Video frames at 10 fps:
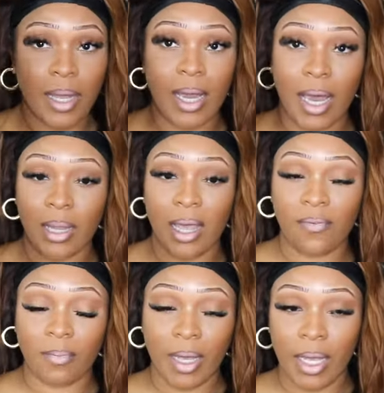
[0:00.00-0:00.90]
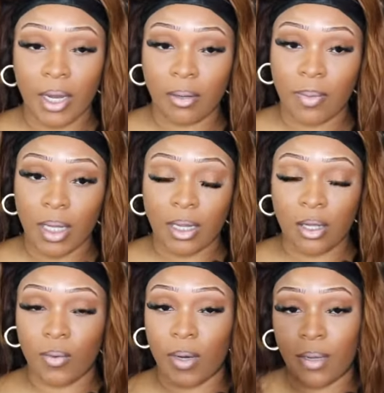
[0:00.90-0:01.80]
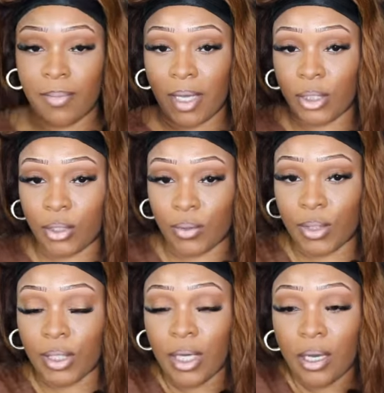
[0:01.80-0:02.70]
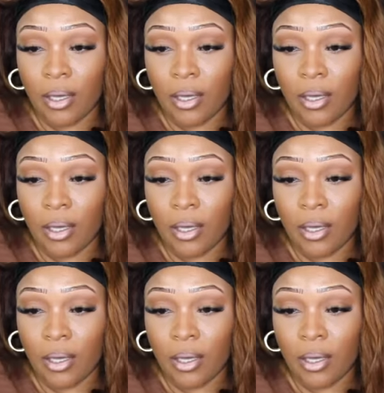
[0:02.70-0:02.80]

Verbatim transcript: like I like for my hair to be, then you want to make sure